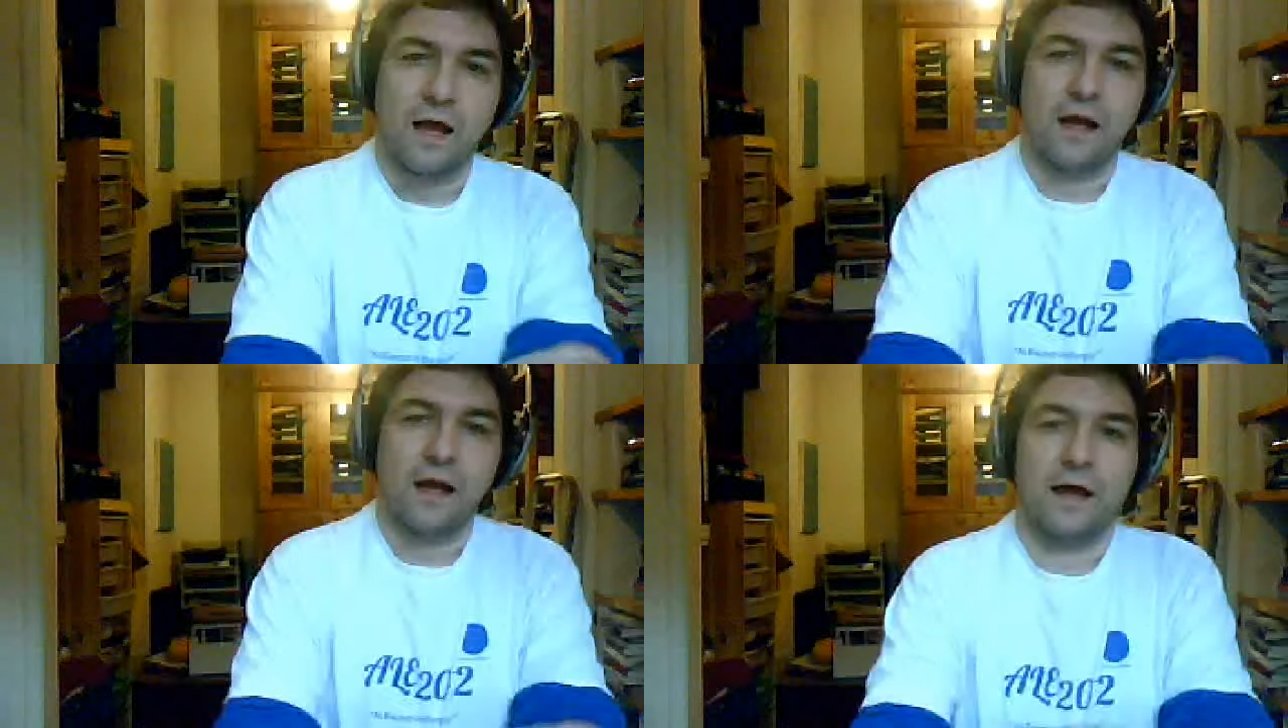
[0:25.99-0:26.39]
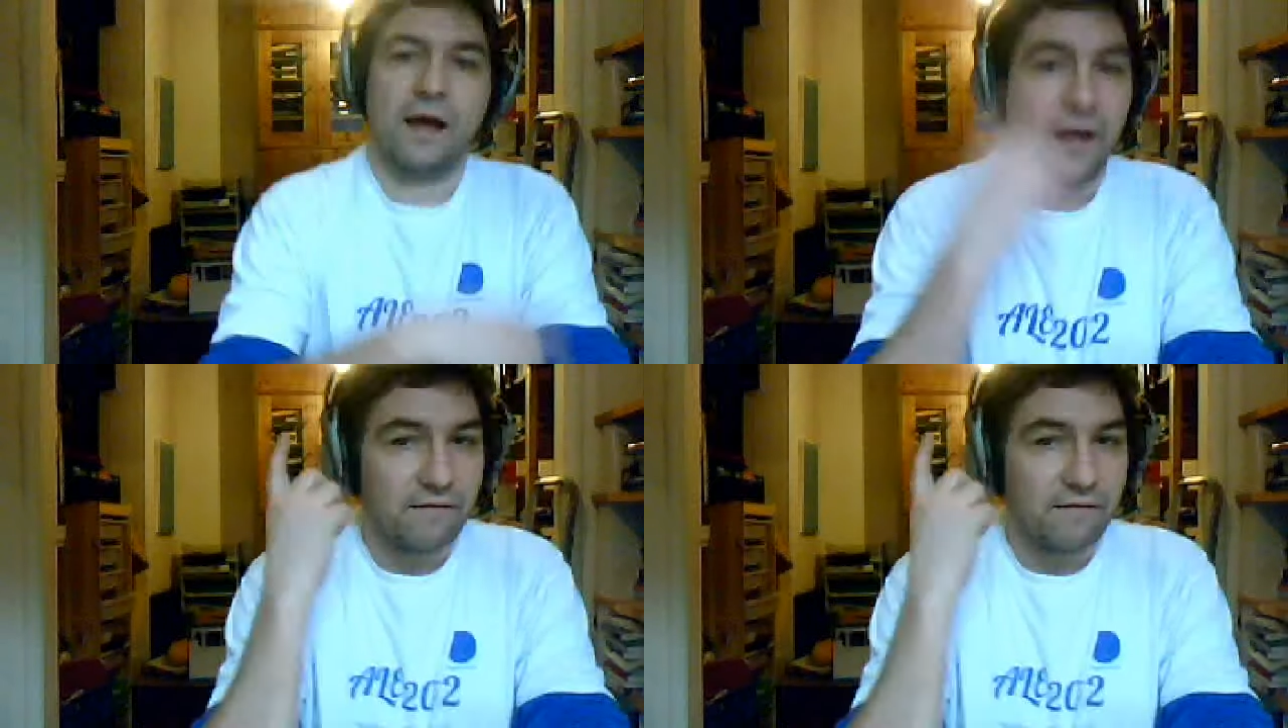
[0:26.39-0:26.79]
Uh,
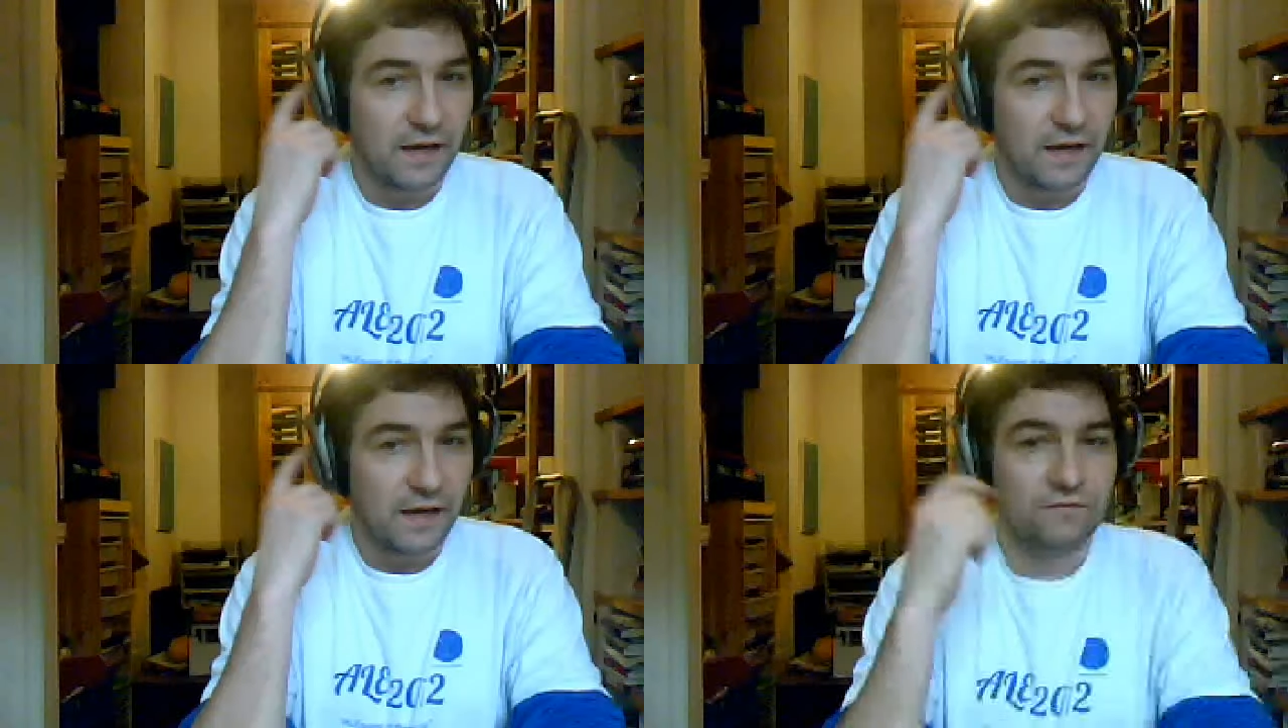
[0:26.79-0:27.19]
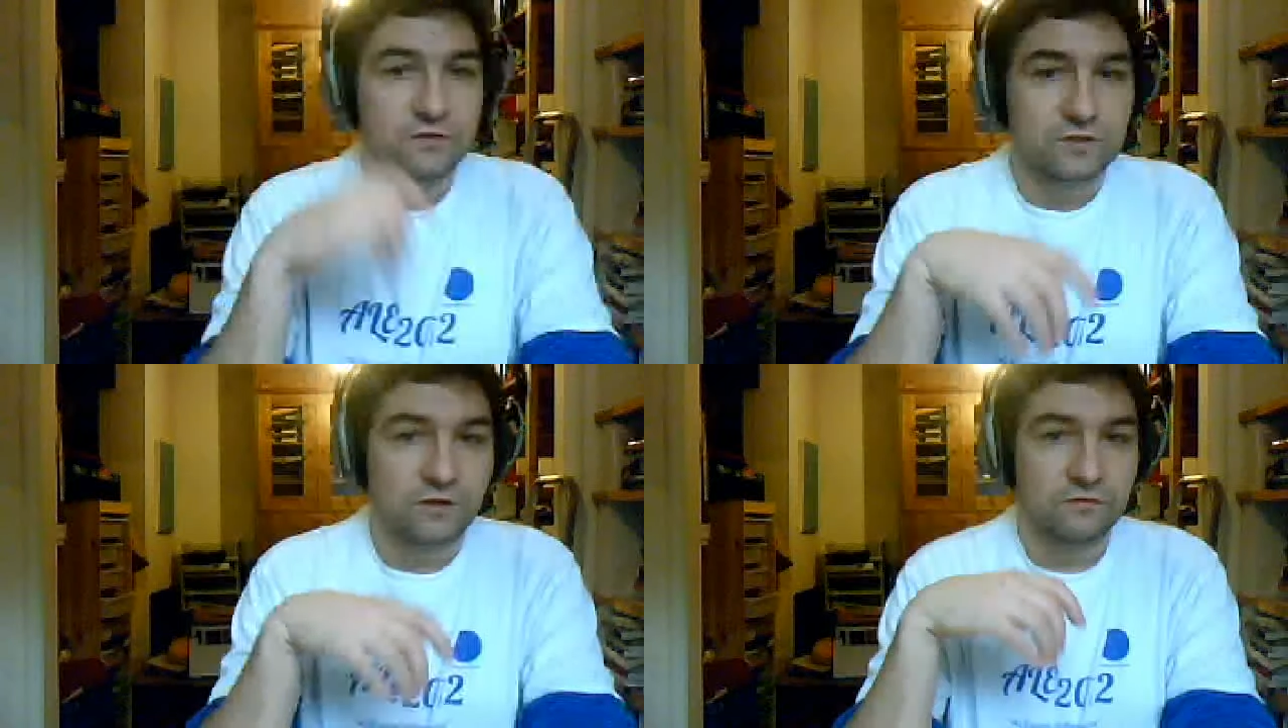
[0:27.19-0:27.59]
I have my
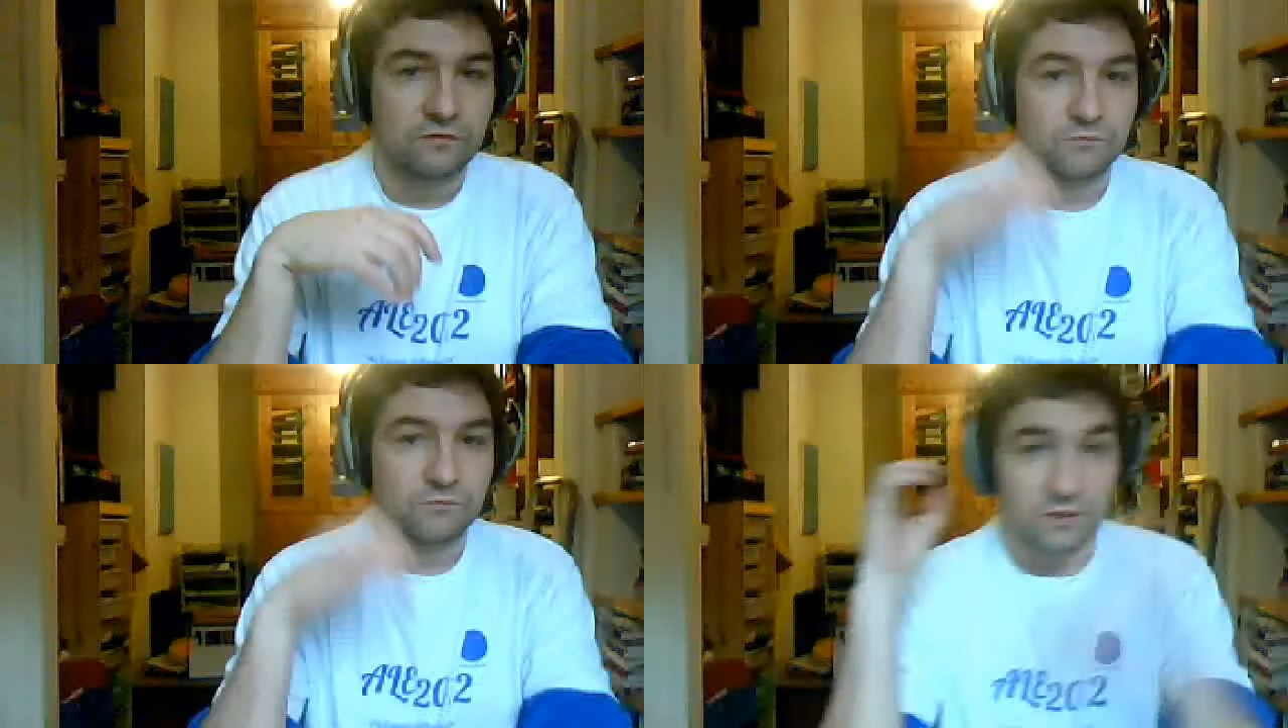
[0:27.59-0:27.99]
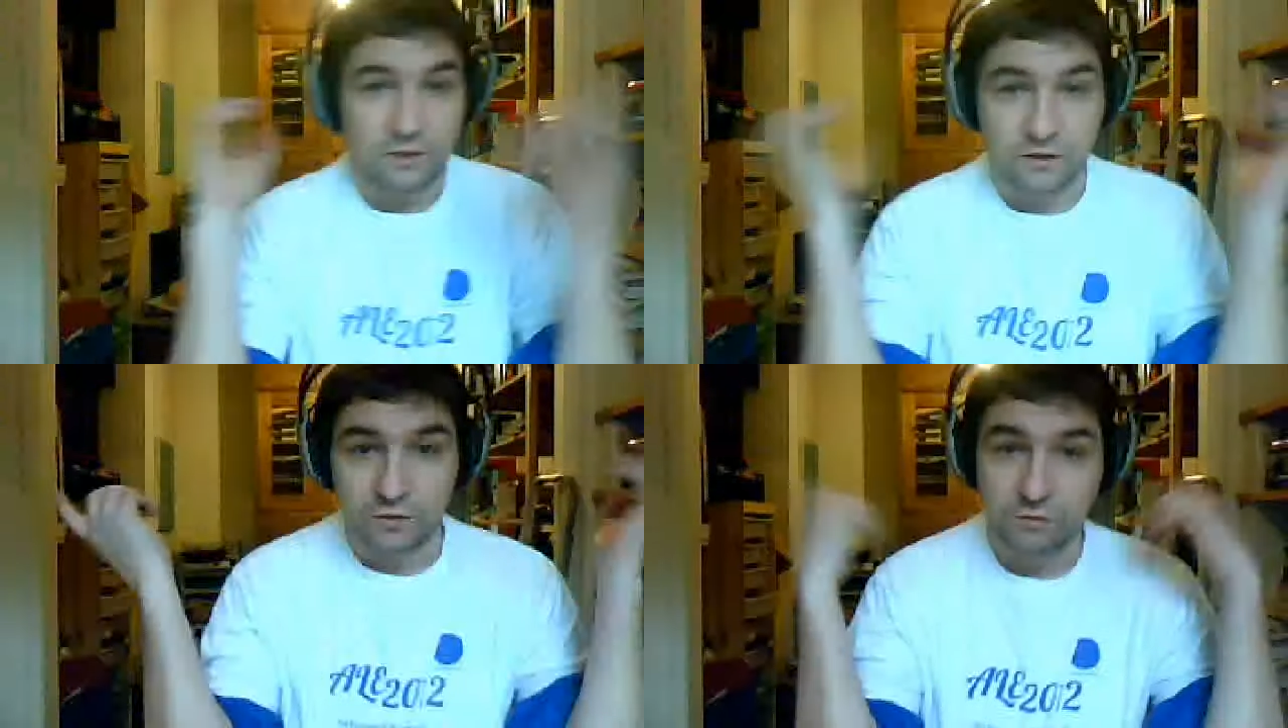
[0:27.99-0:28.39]
headphones on which
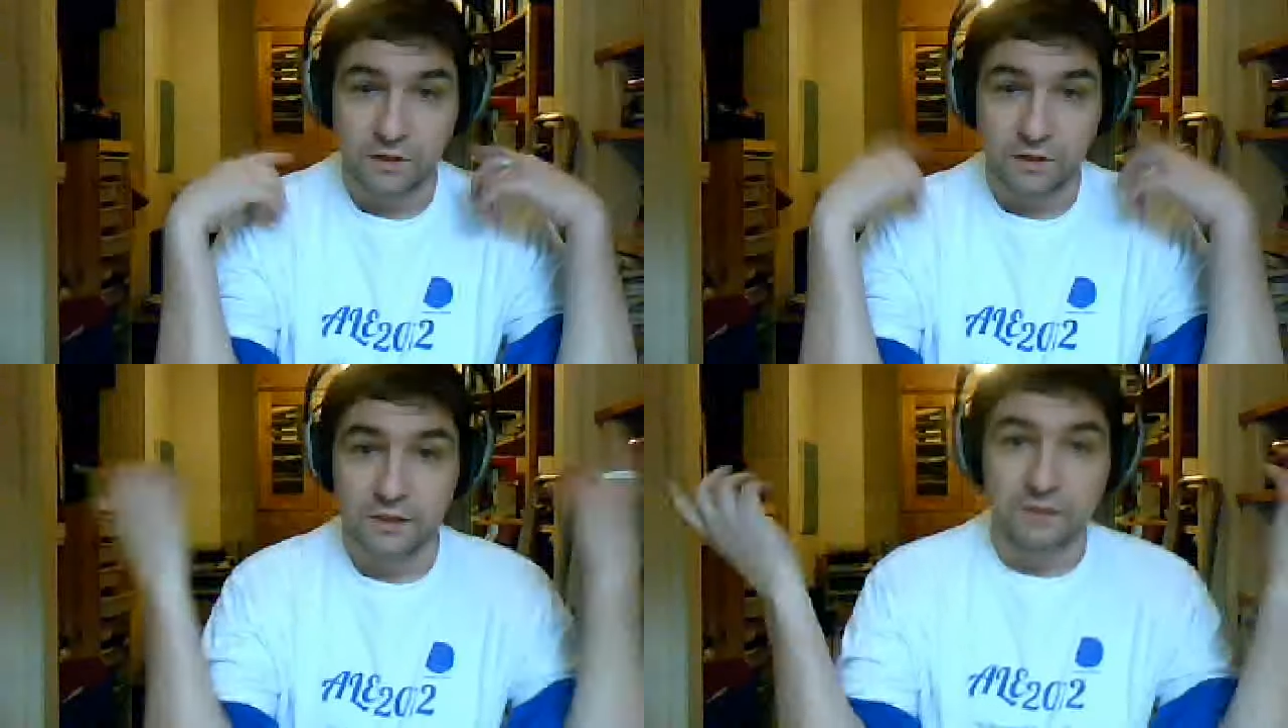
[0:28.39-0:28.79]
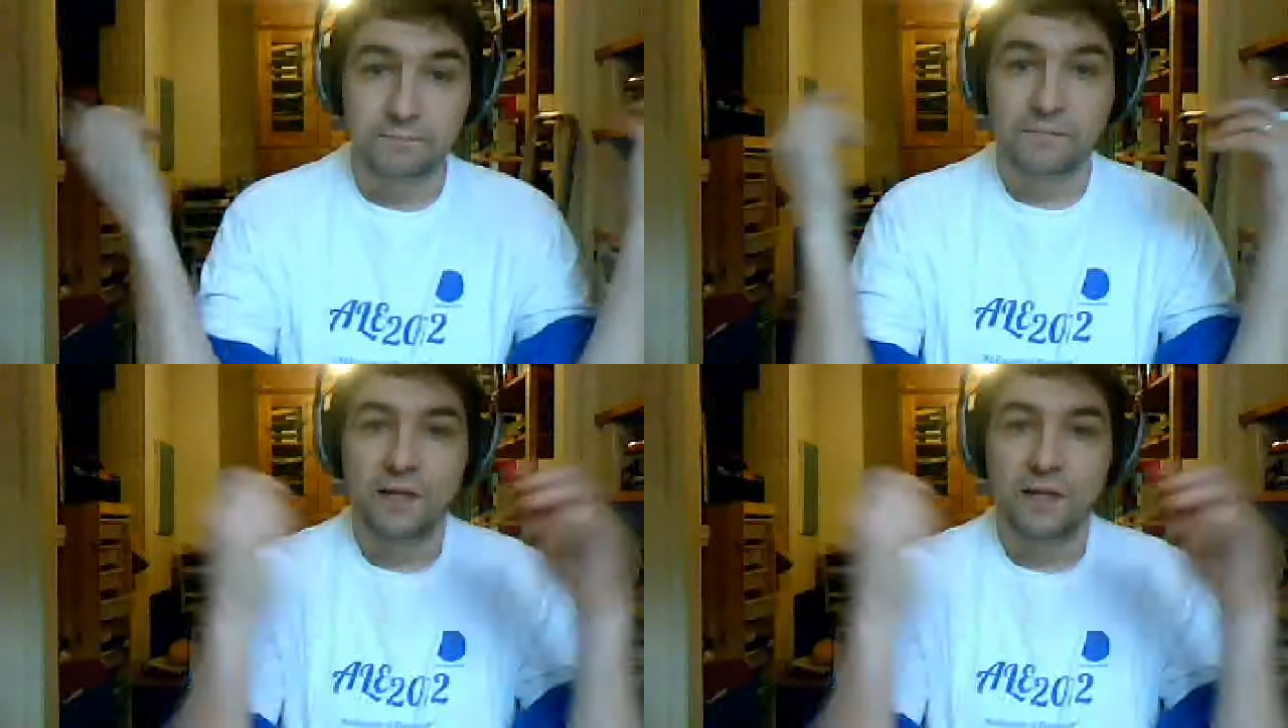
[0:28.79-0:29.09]
are totally